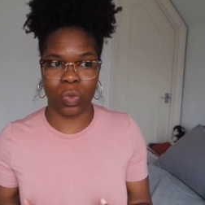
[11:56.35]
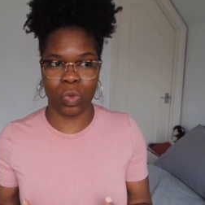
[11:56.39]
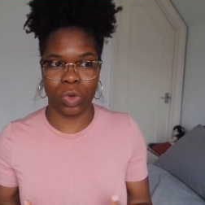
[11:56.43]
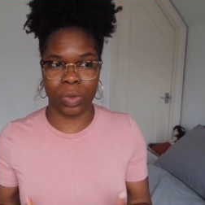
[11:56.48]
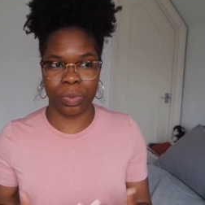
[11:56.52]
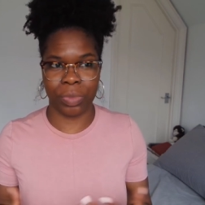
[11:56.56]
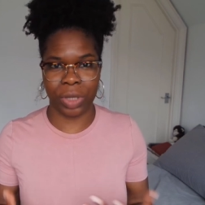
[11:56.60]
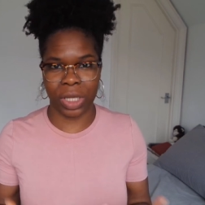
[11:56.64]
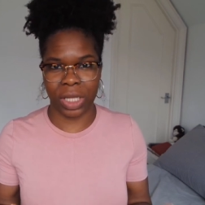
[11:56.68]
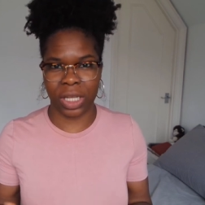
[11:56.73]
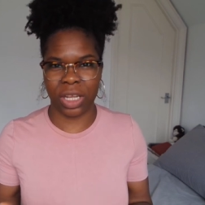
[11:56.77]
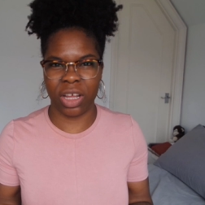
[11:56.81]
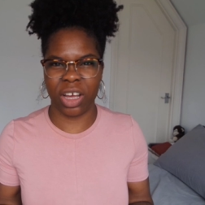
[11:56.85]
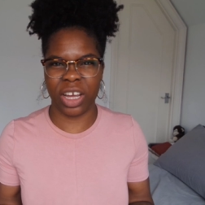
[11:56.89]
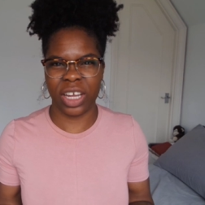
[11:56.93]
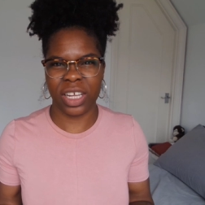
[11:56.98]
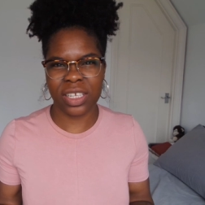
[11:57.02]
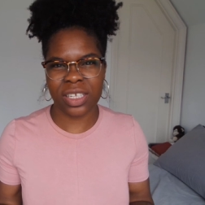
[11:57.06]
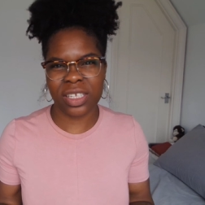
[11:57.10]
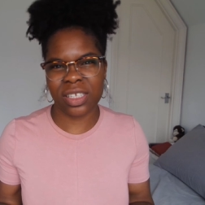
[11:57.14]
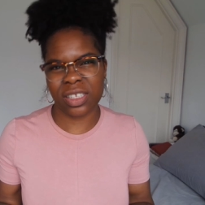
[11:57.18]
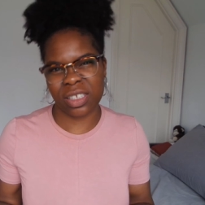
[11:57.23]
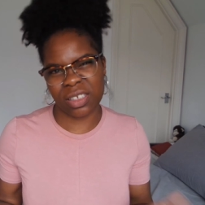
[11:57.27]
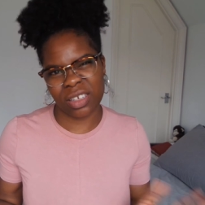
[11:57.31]
would be
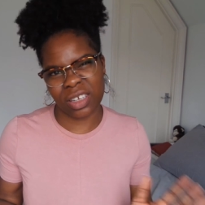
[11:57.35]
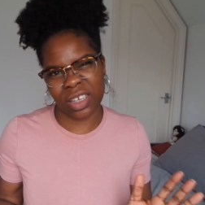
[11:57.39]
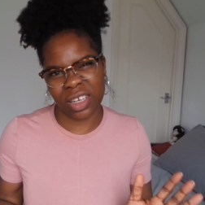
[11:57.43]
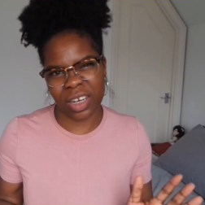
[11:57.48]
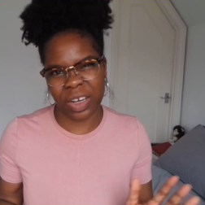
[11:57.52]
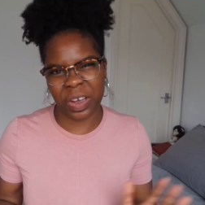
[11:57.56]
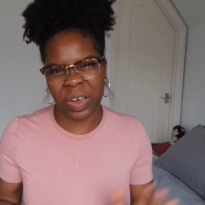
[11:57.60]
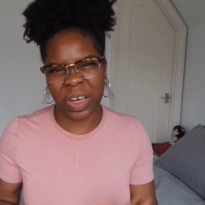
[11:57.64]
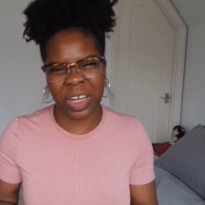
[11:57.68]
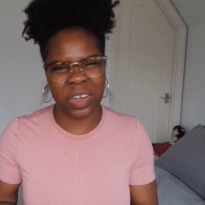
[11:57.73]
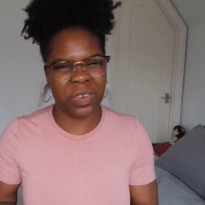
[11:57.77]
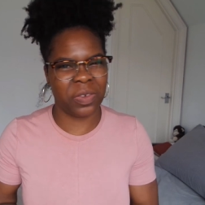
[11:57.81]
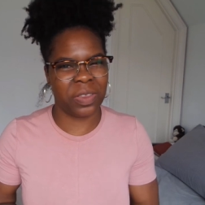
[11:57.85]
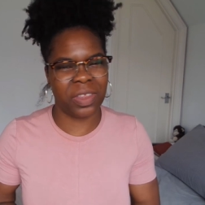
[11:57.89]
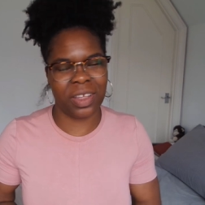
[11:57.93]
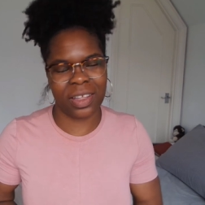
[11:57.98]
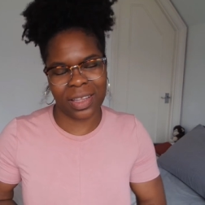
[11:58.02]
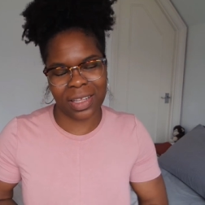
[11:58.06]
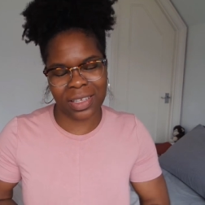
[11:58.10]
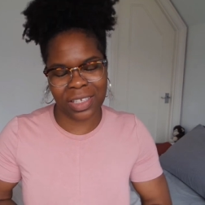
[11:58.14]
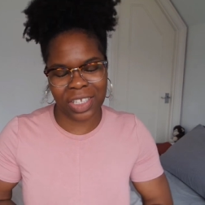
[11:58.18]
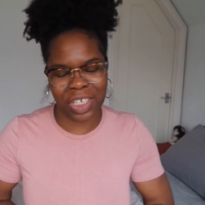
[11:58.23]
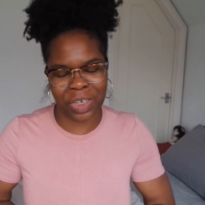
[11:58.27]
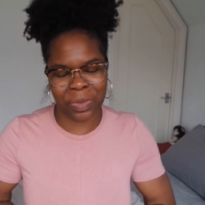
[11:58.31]
nice you know I don't
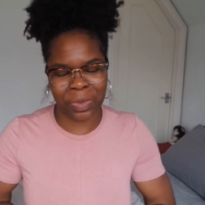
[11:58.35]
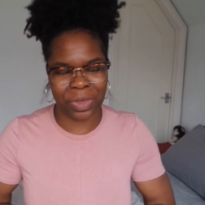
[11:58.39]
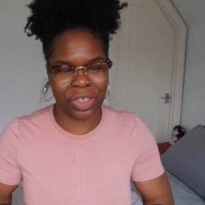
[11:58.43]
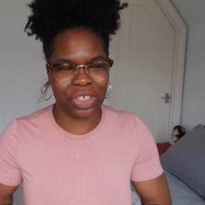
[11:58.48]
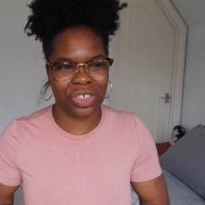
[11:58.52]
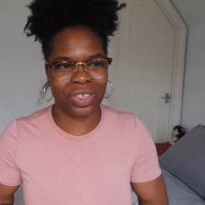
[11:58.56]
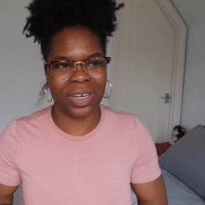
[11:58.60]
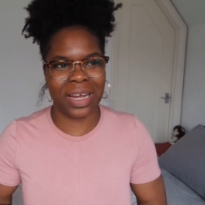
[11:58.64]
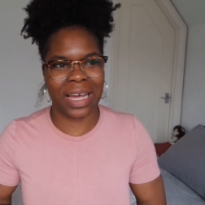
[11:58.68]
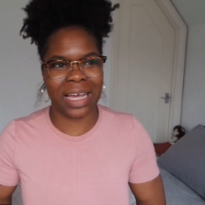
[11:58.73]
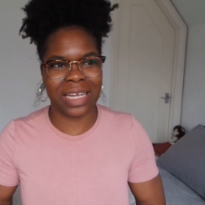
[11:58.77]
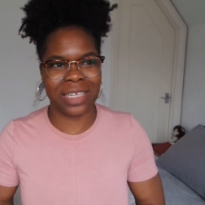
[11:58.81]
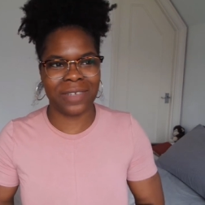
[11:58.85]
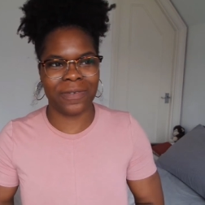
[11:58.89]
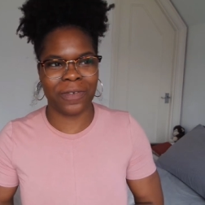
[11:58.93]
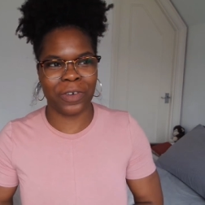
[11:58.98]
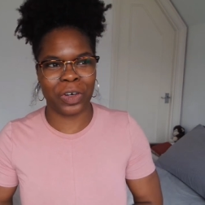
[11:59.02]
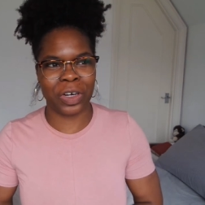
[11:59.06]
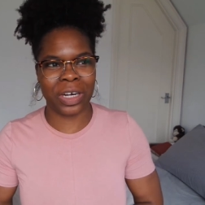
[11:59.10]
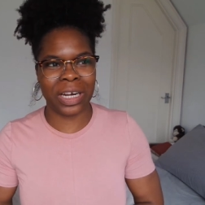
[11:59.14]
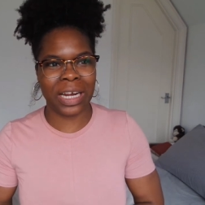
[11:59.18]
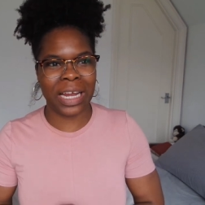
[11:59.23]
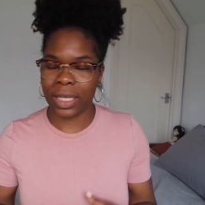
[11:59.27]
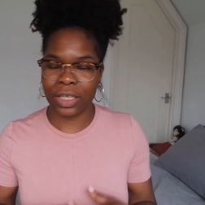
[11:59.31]
think that's too much to ask
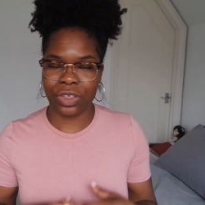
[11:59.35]
for